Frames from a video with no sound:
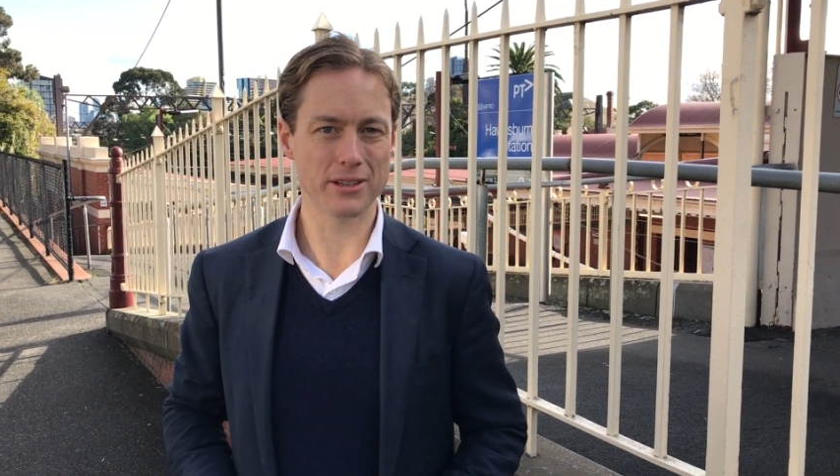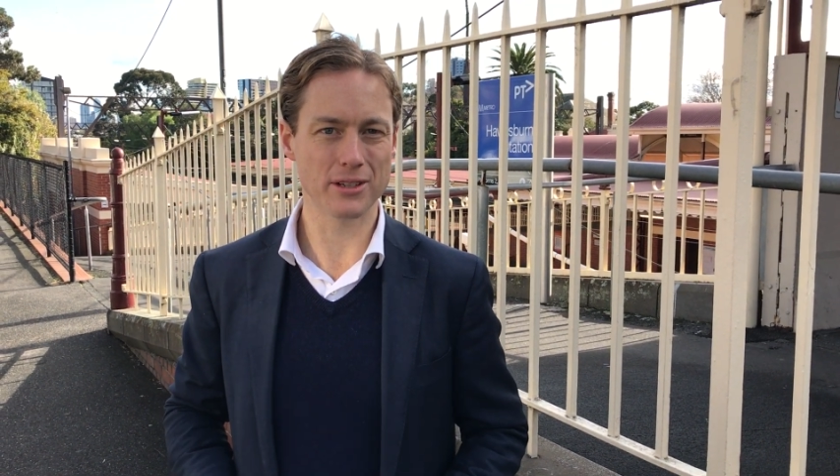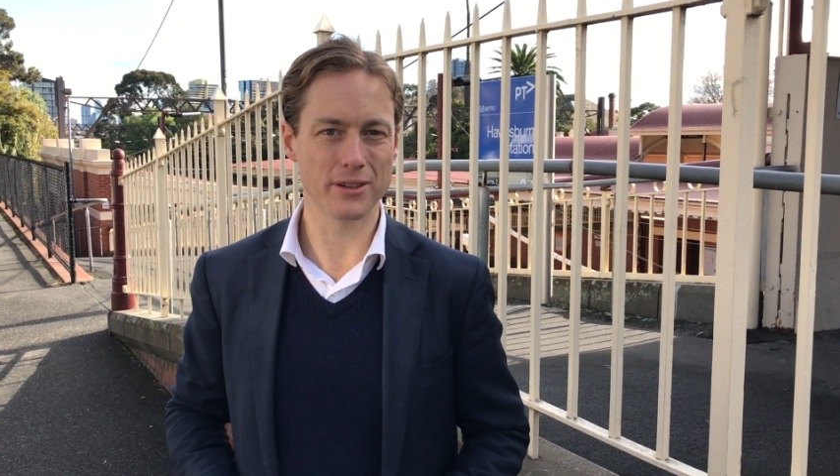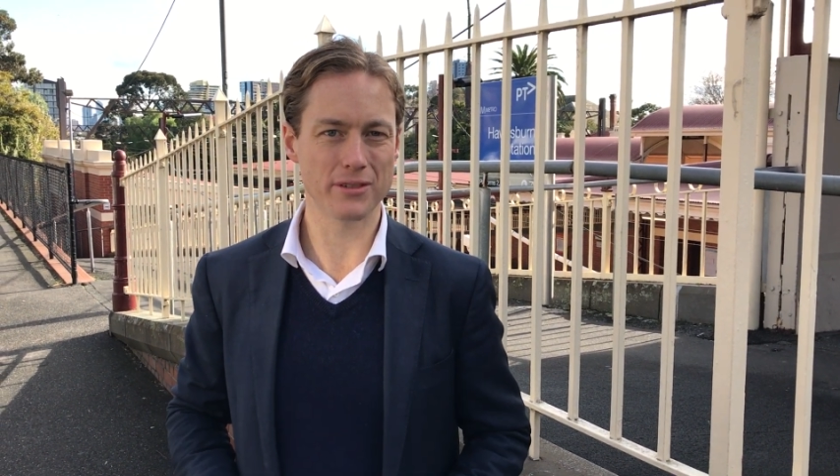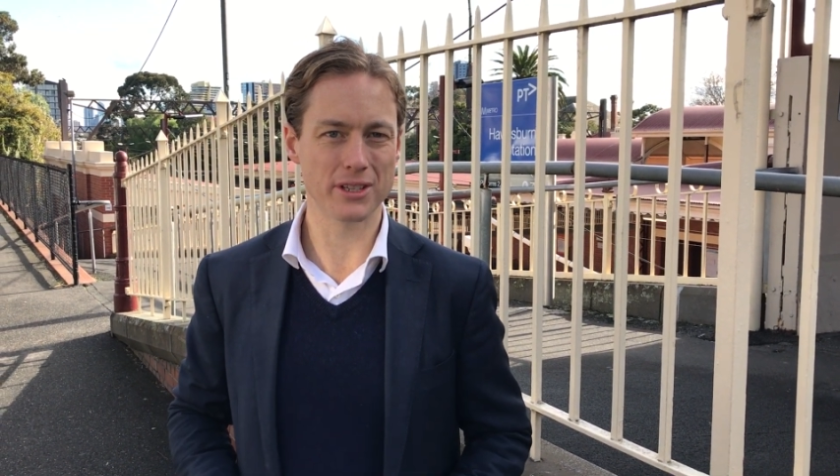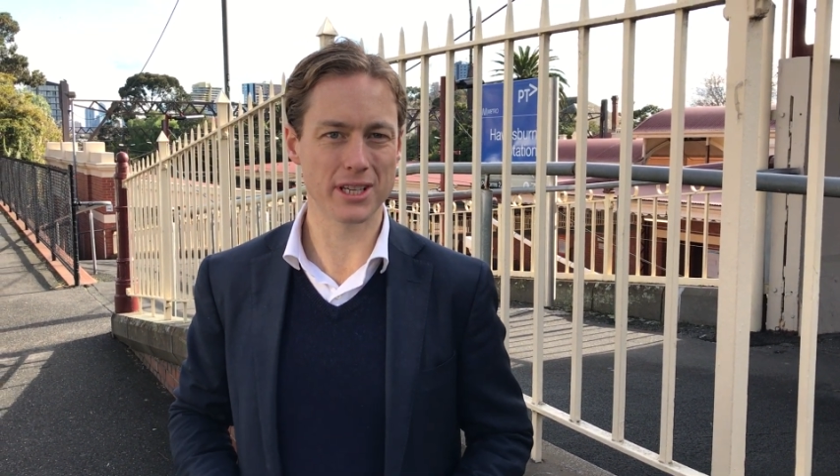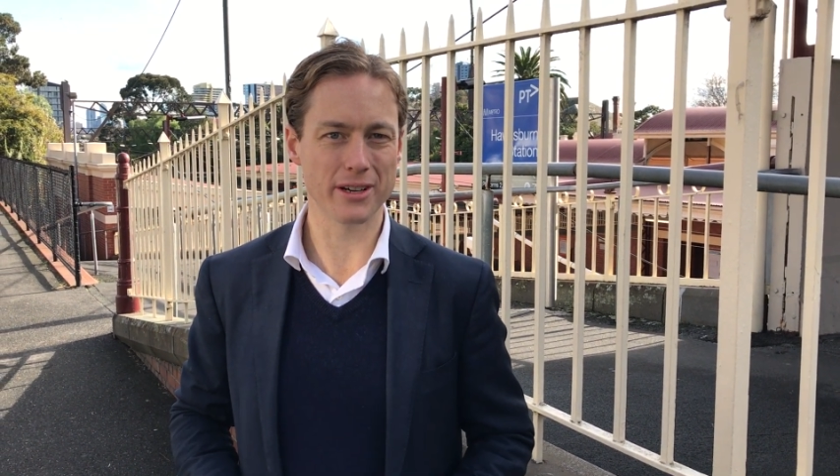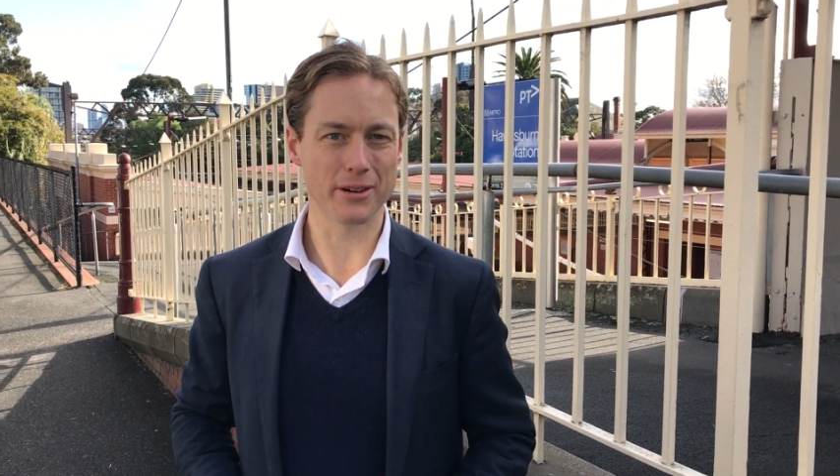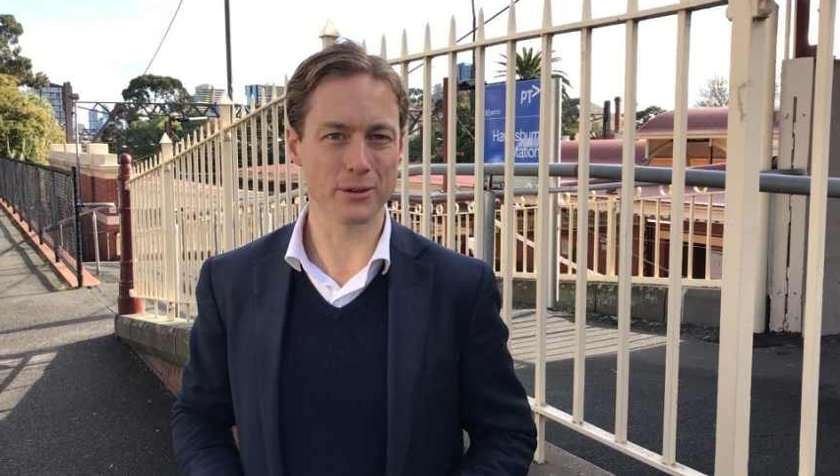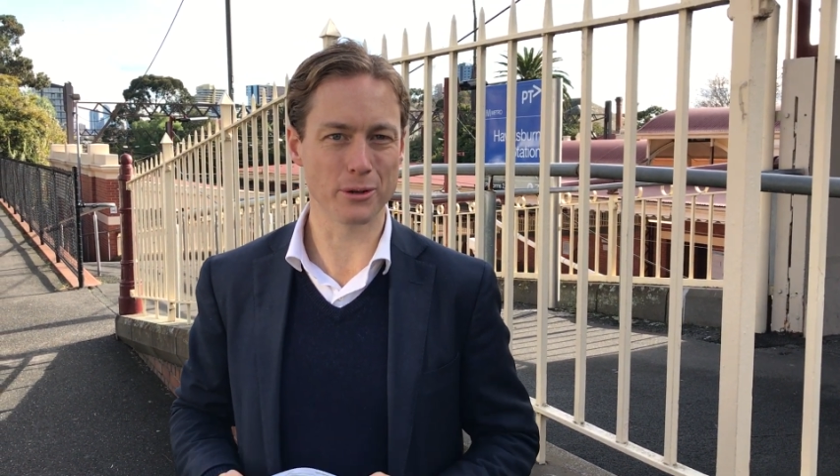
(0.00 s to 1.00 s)
hour services
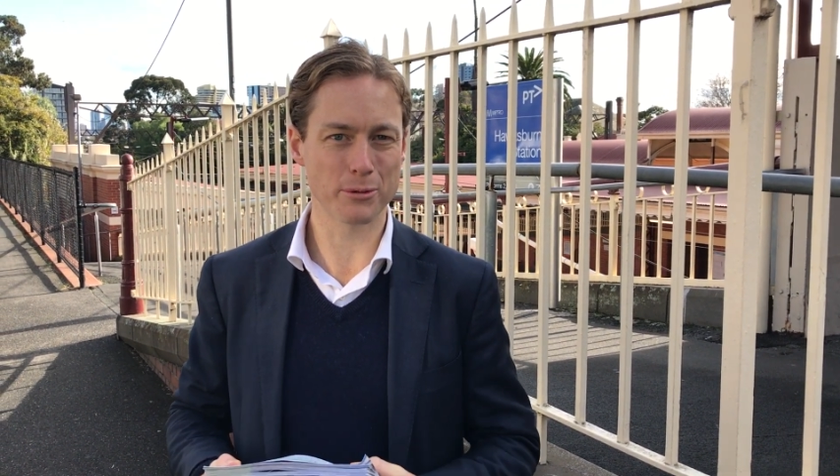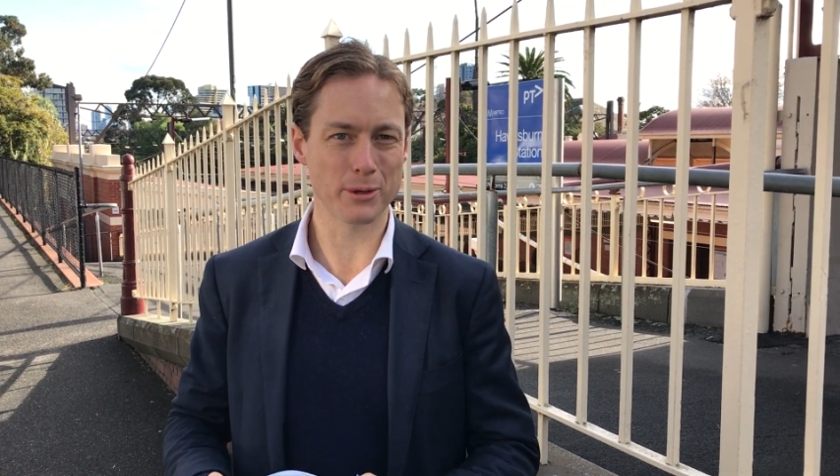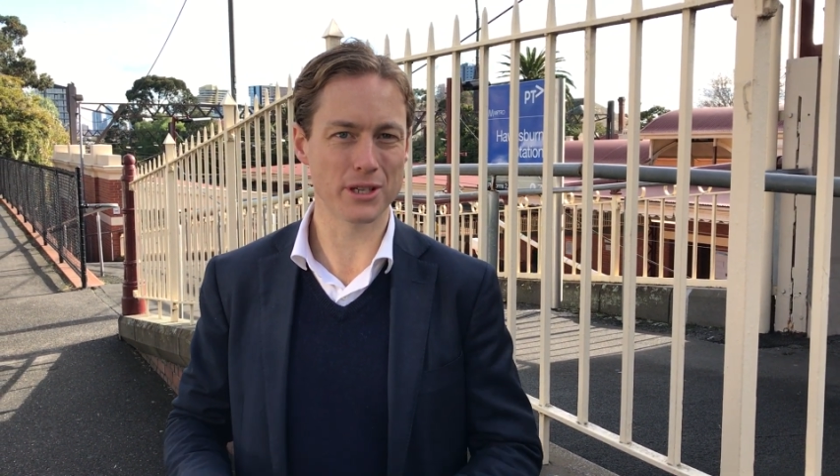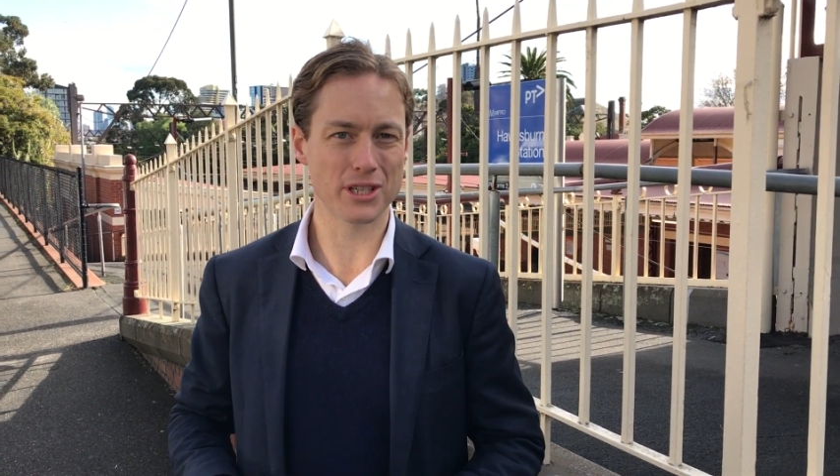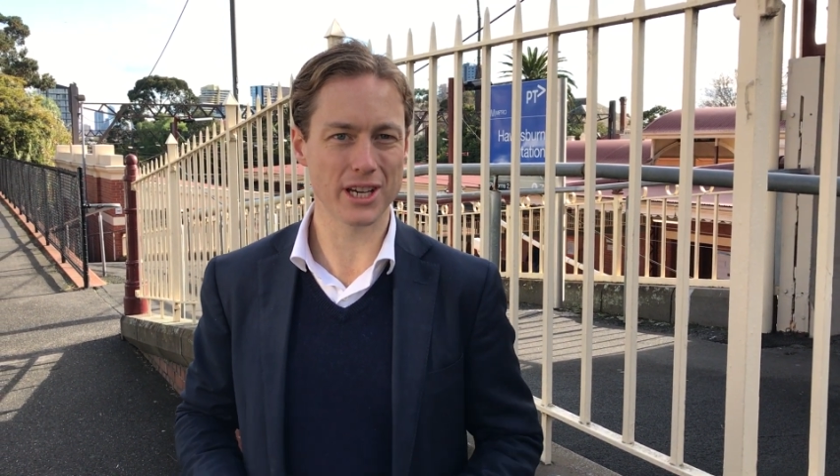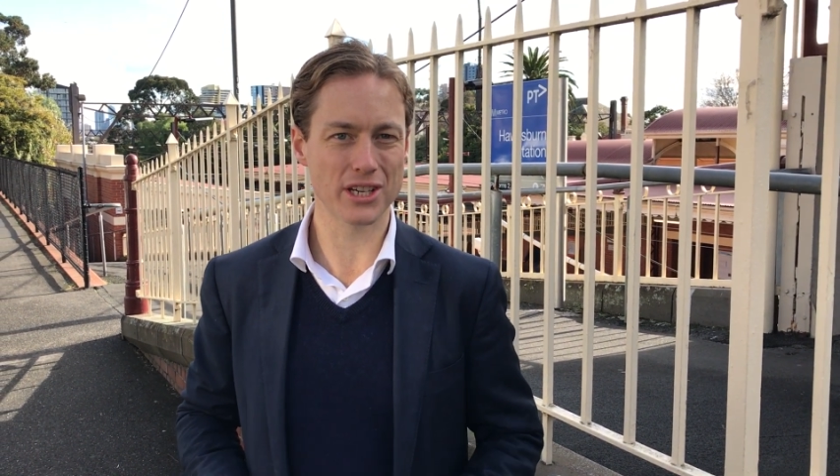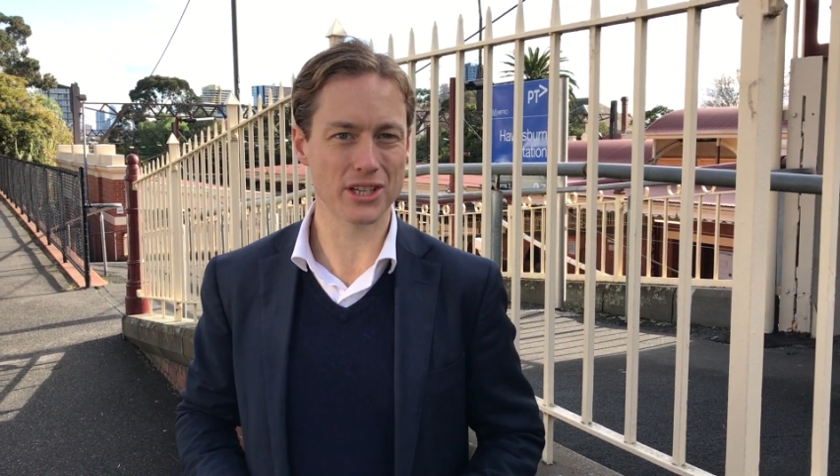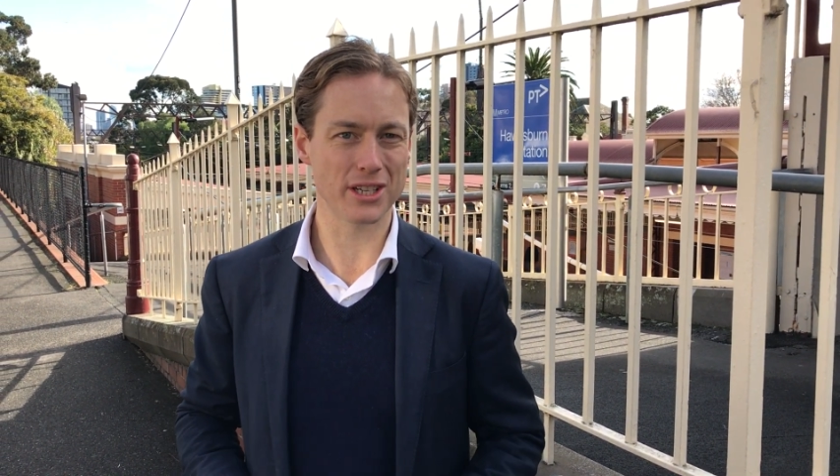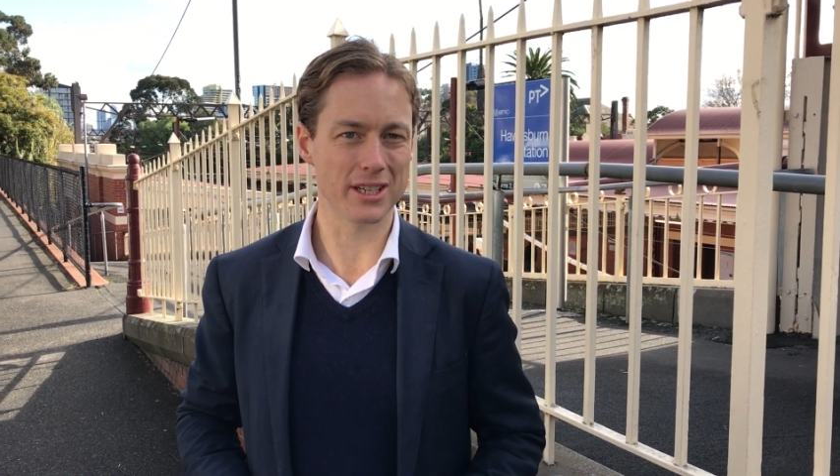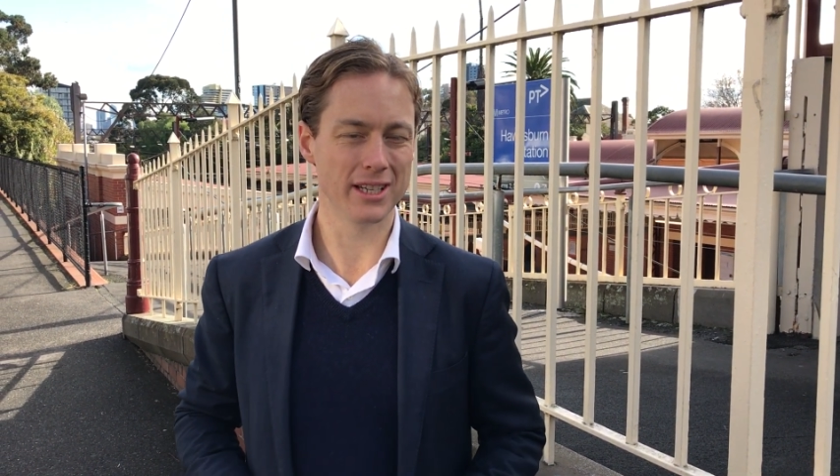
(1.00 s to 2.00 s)
here at Hawksburn
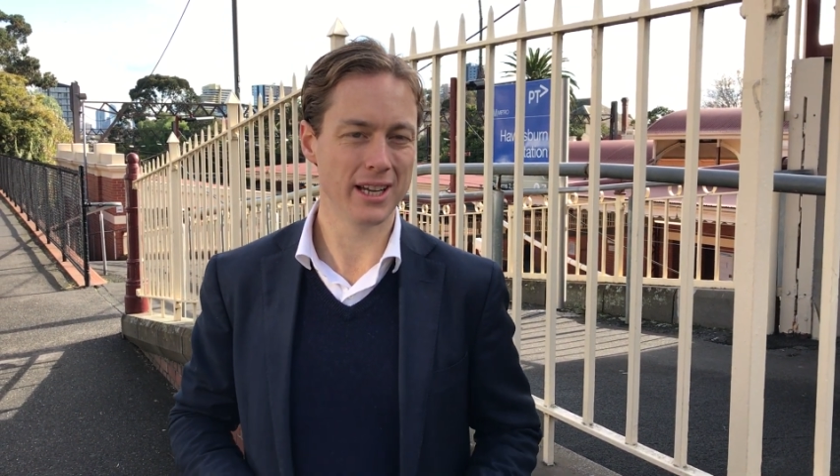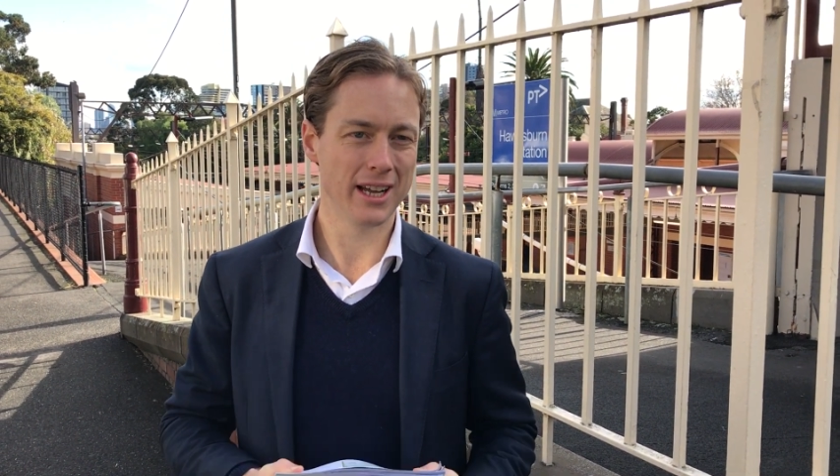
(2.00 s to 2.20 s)
Station and